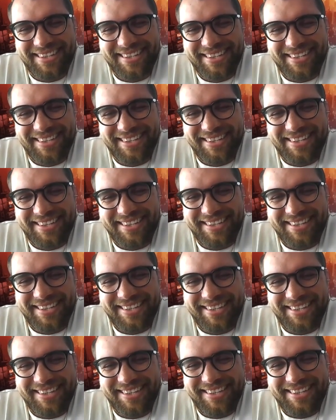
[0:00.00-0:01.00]

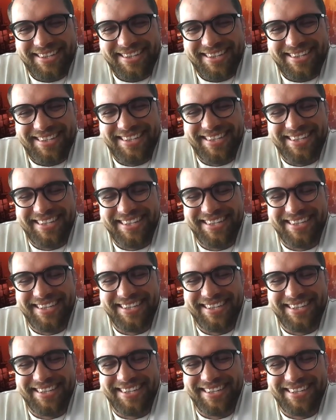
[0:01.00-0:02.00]

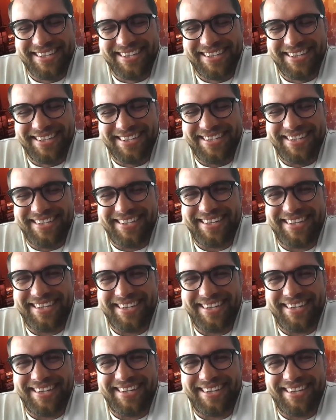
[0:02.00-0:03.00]

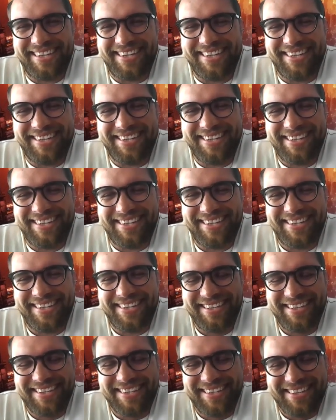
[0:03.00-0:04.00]

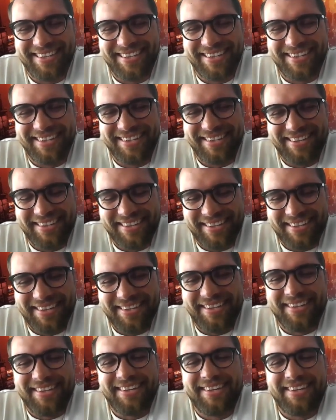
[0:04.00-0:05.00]

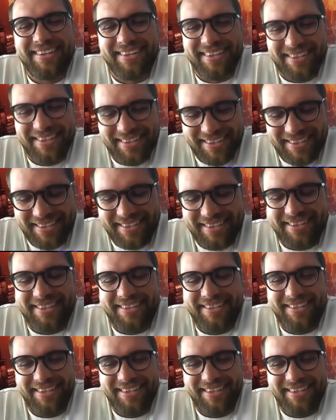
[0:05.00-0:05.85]
(silent)